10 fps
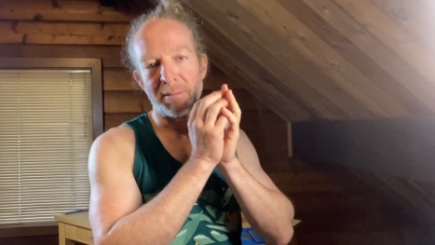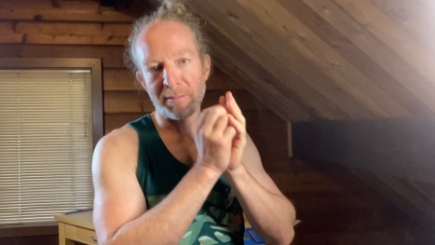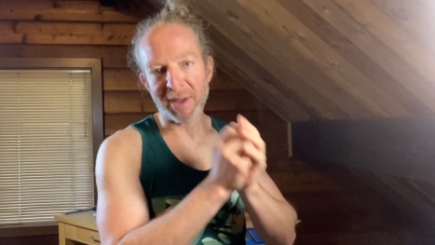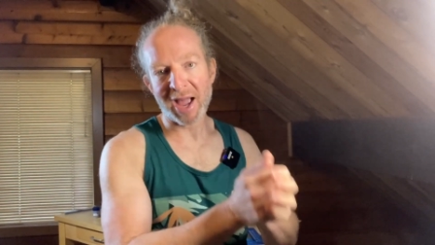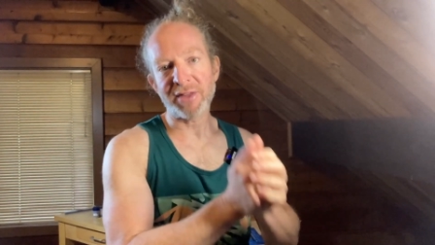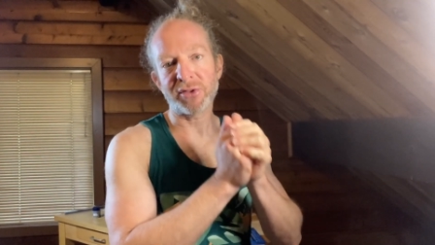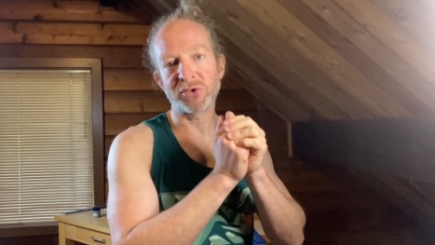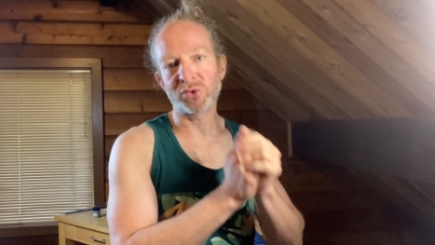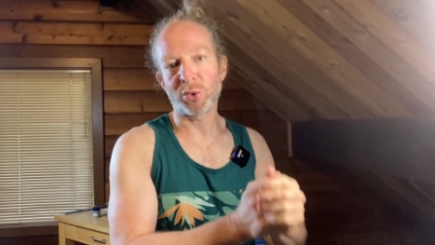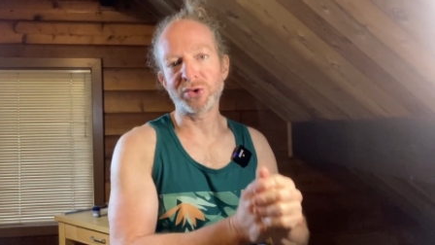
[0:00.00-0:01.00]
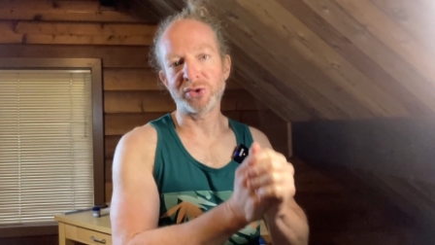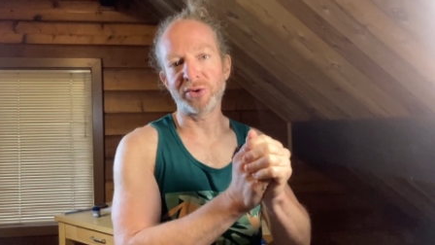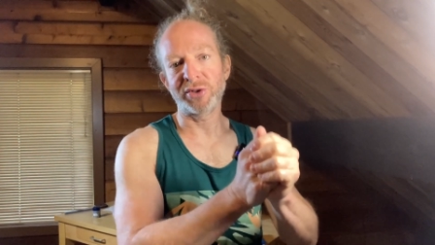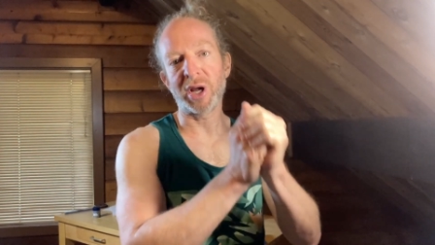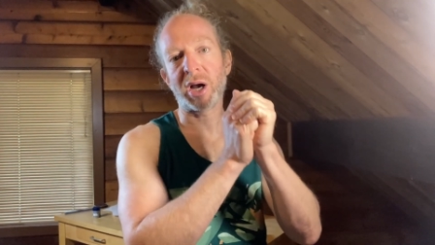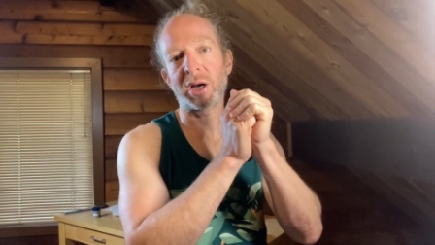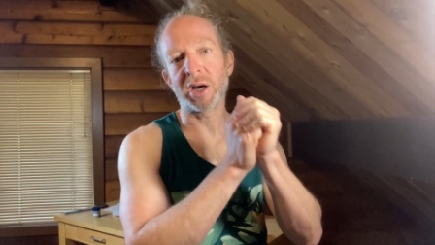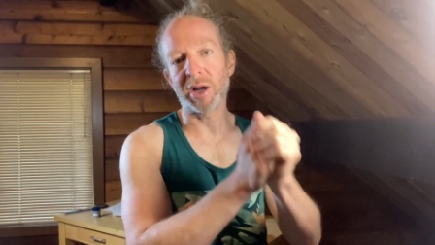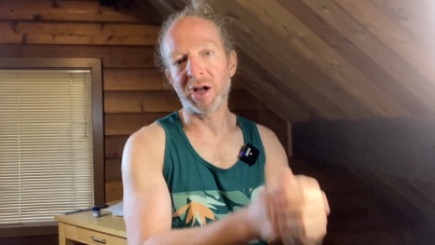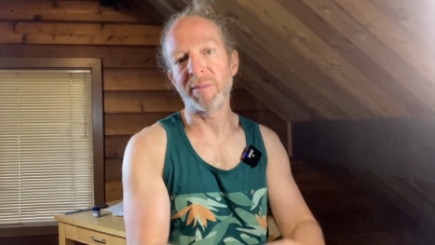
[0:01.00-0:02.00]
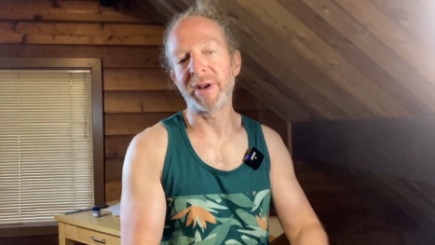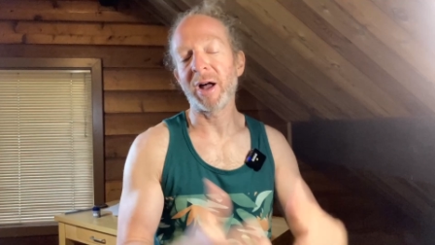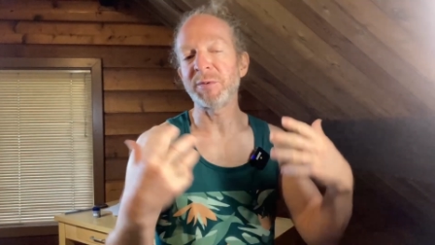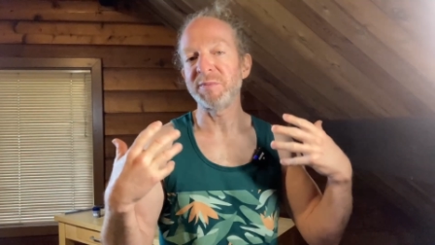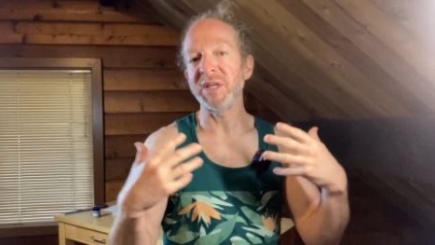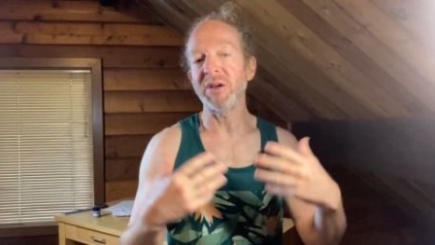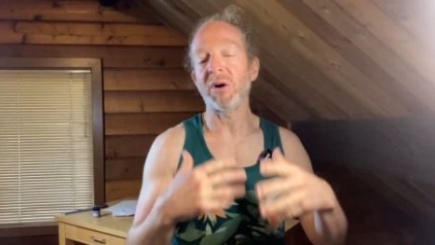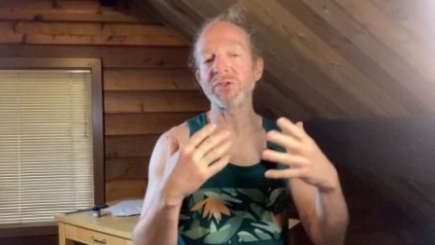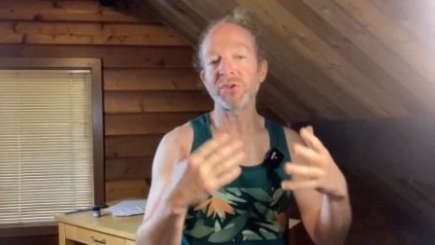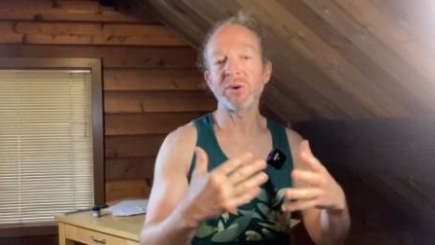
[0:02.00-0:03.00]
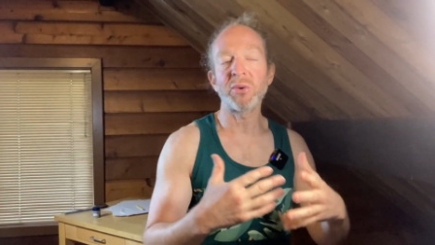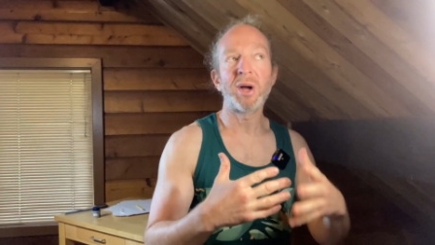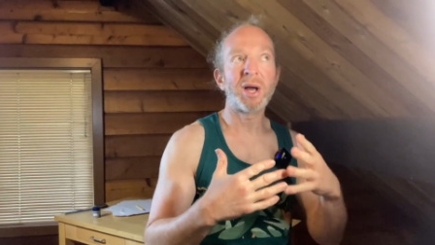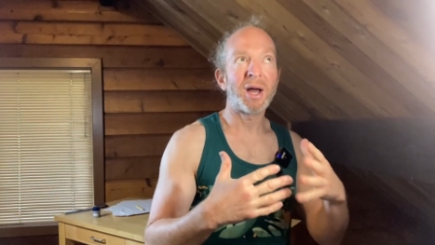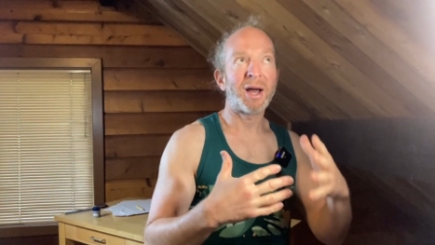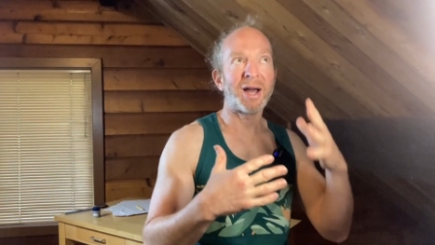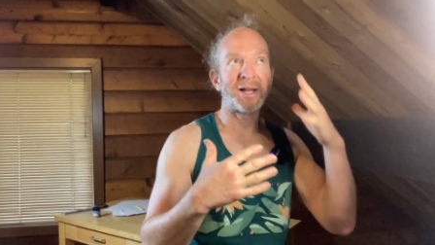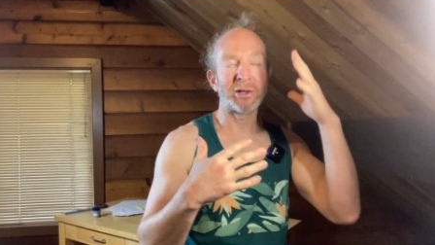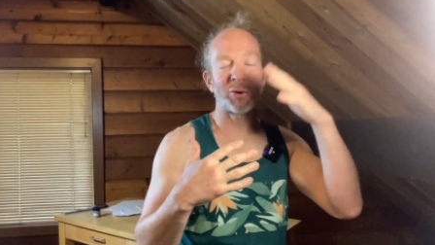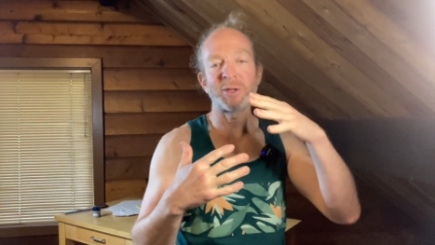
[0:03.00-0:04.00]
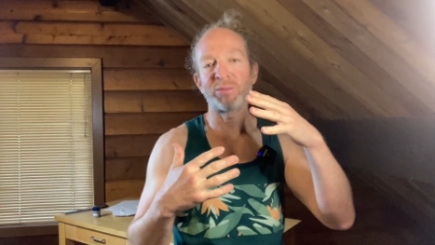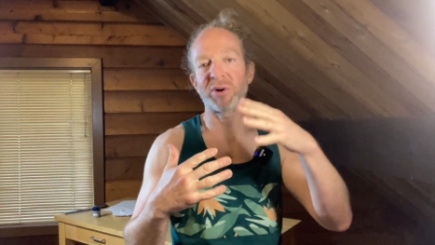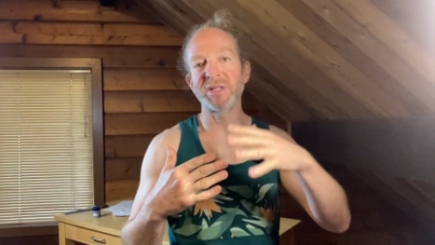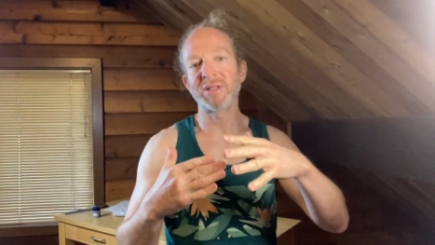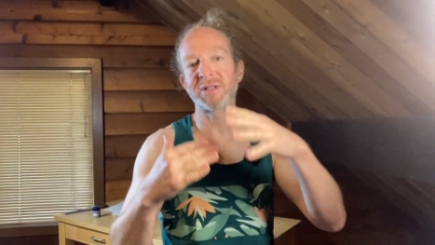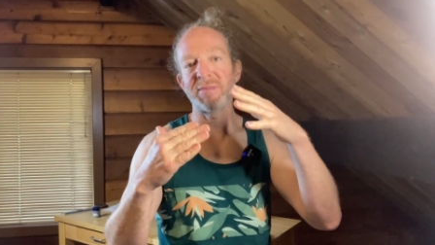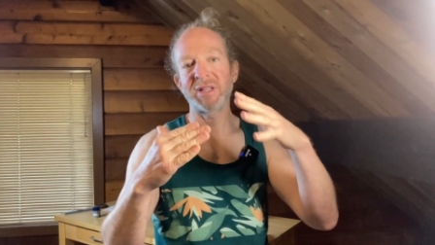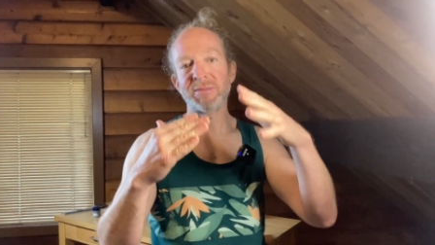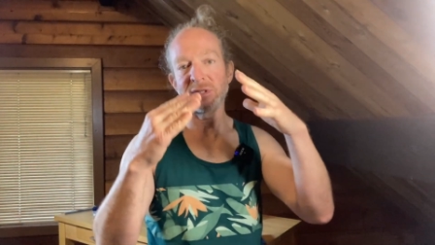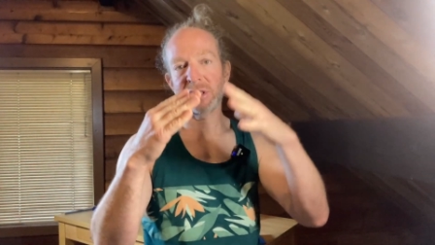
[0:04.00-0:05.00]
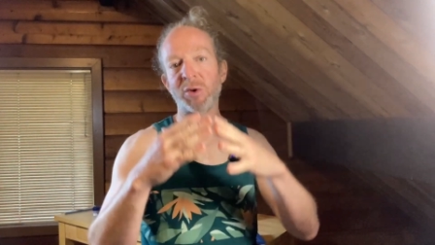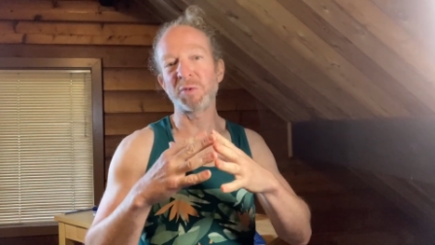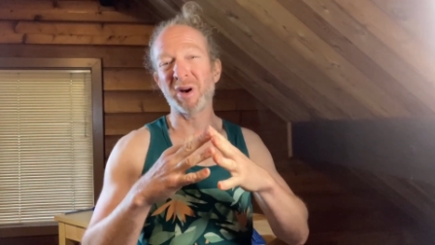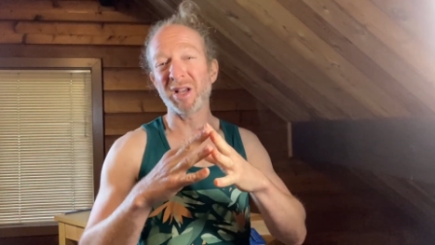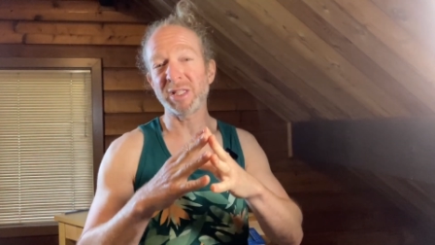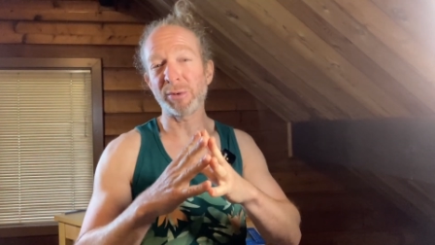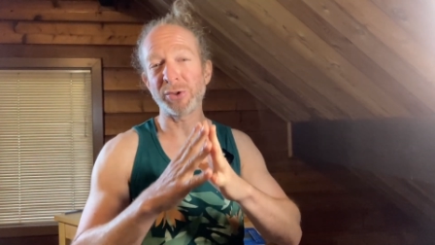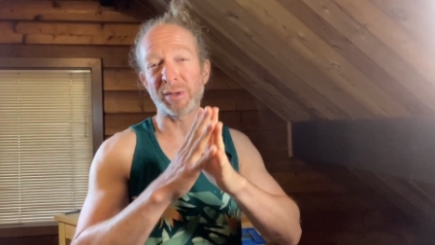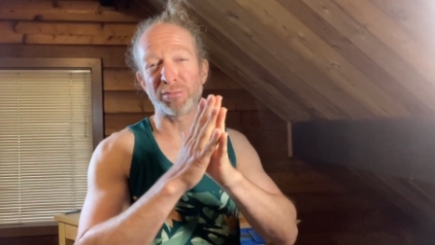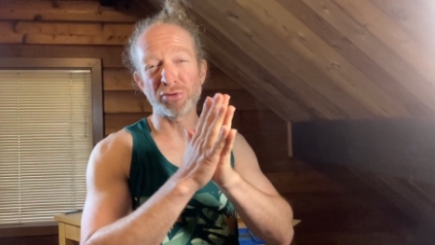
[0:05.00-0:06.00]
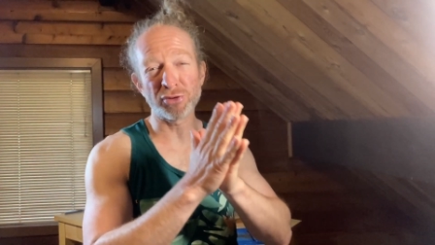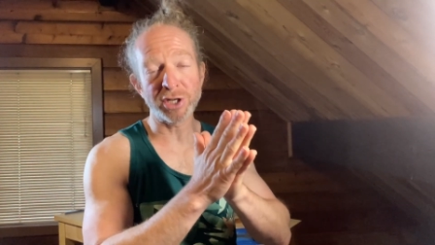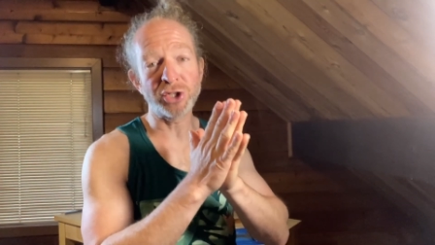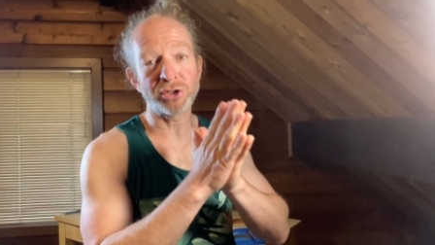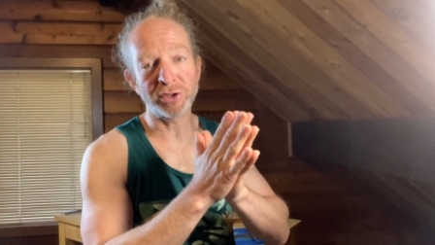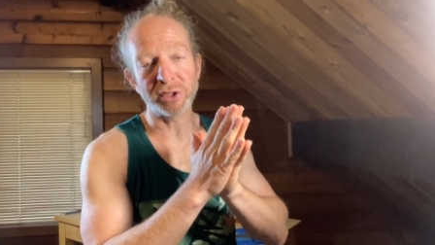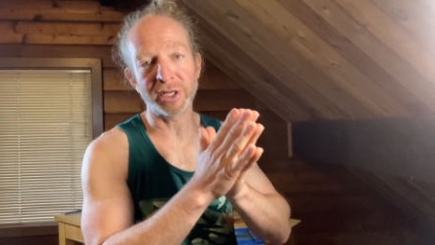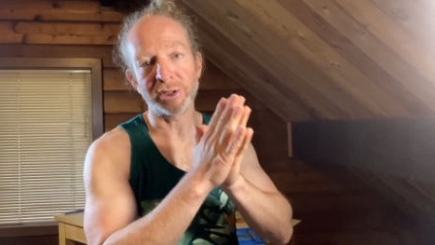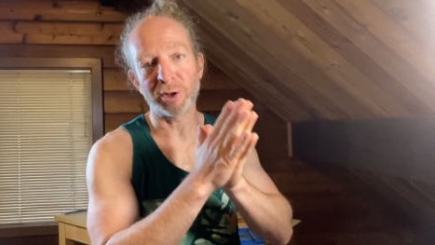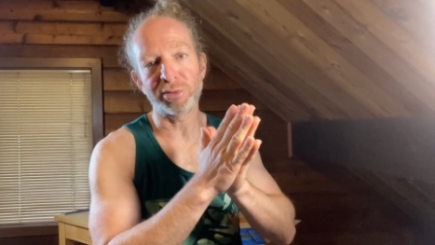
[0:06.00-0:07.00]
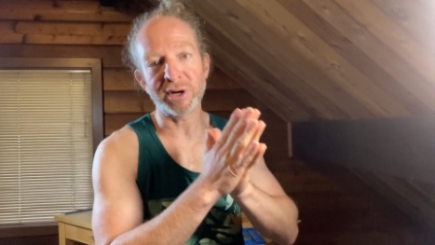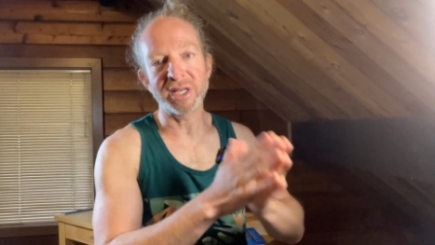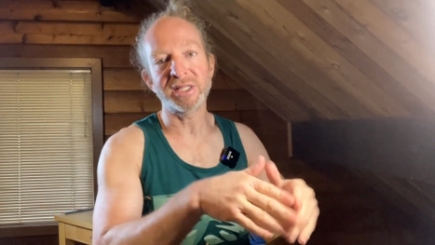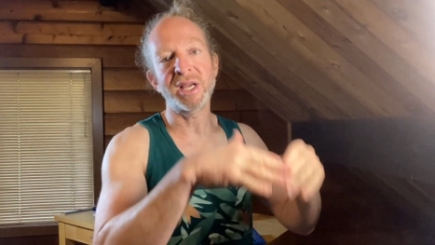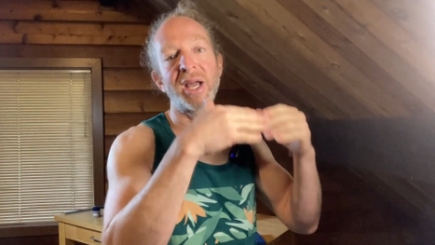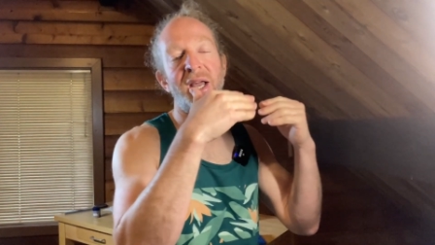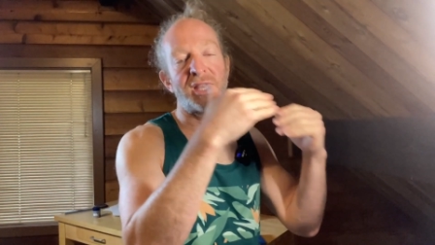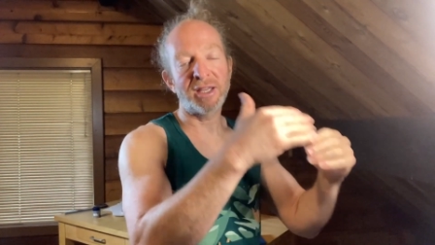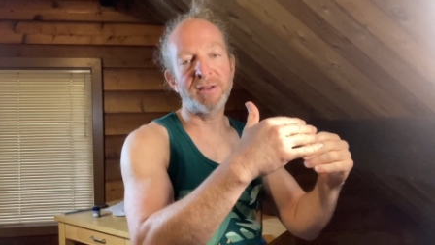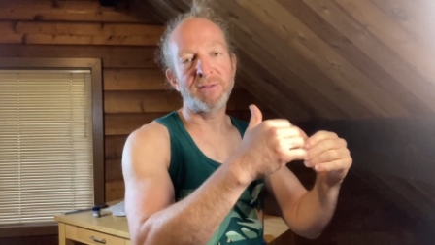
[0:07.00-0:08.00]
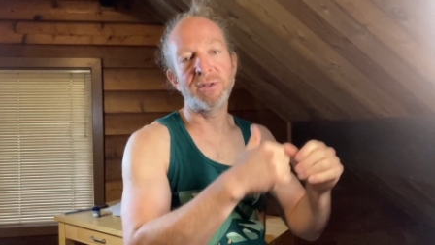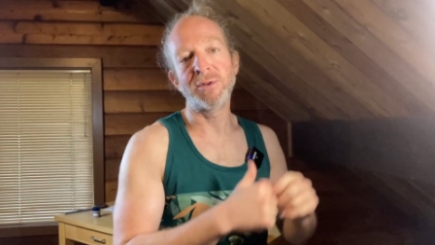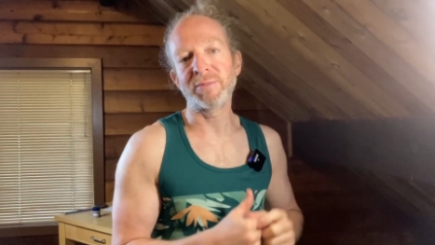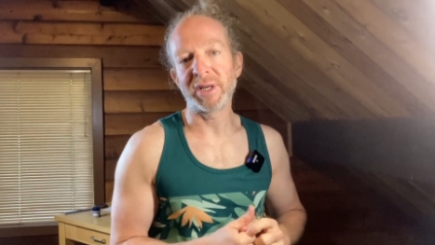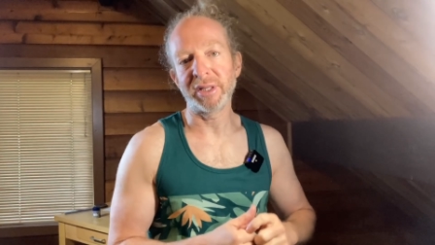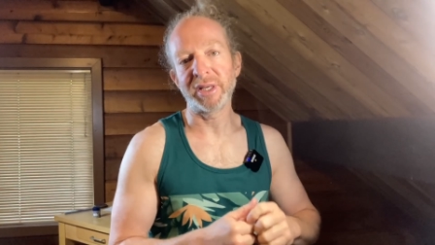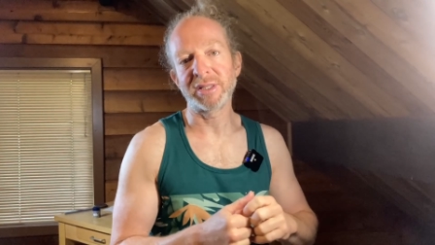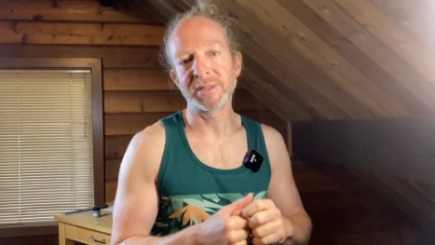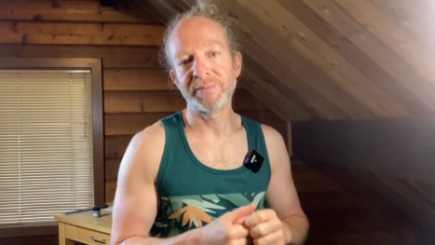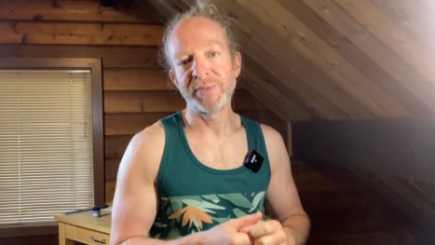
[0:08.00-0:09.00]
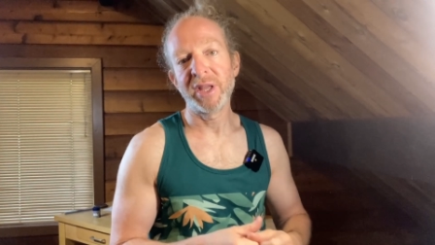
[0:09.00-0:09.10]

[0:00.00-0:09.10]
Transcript: mathsorcerer.com. It helps me also. I lowered the prices to make them as low as possible, so I'm pretty sure you'll get a low price if you use my links.